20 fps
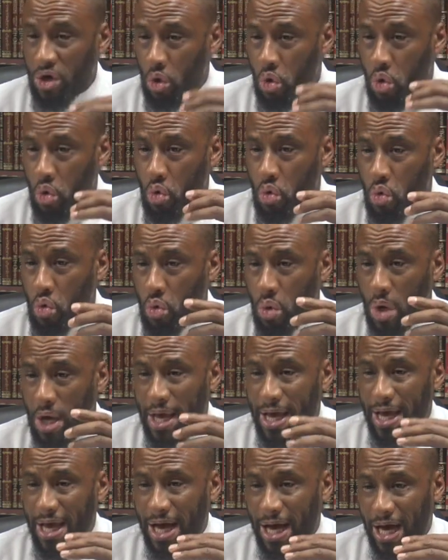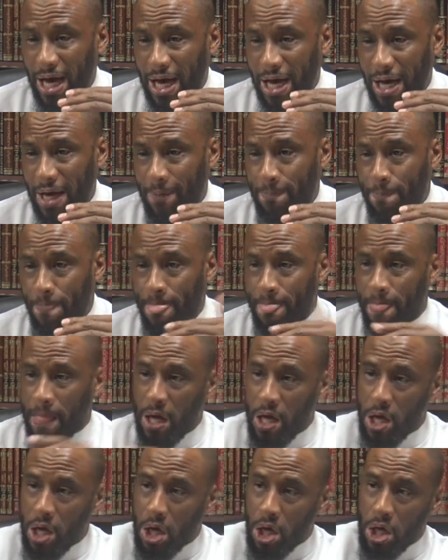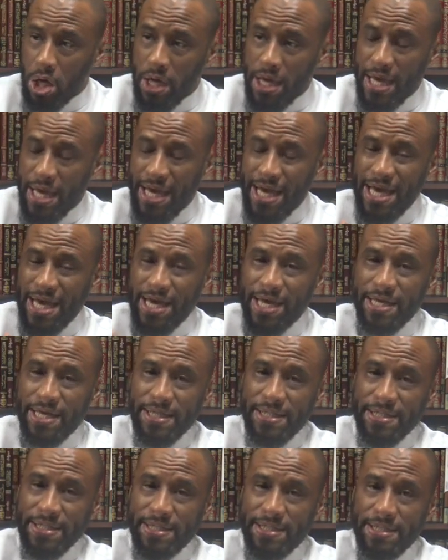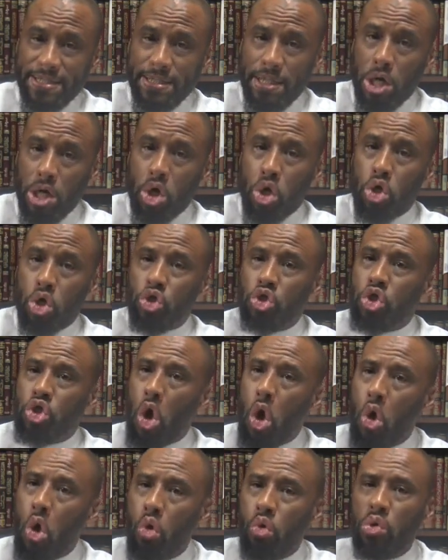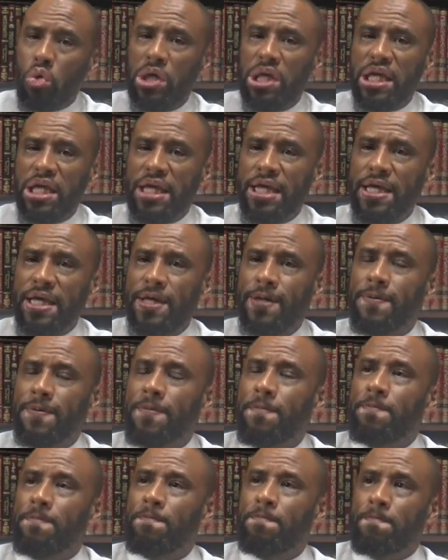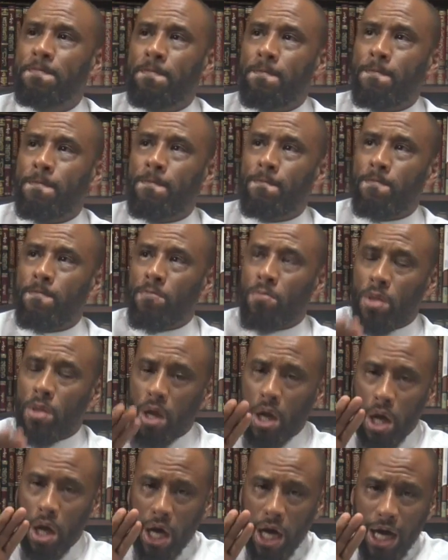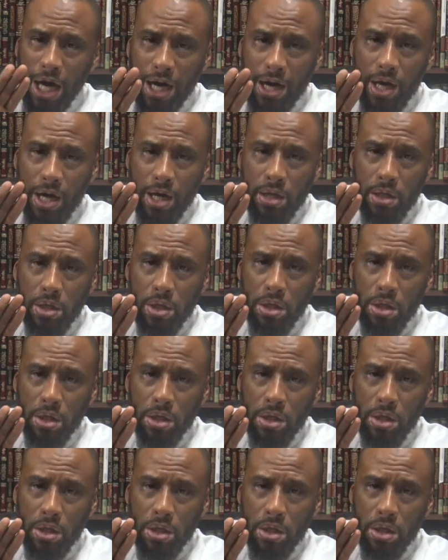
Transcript: who uh, is totally uh,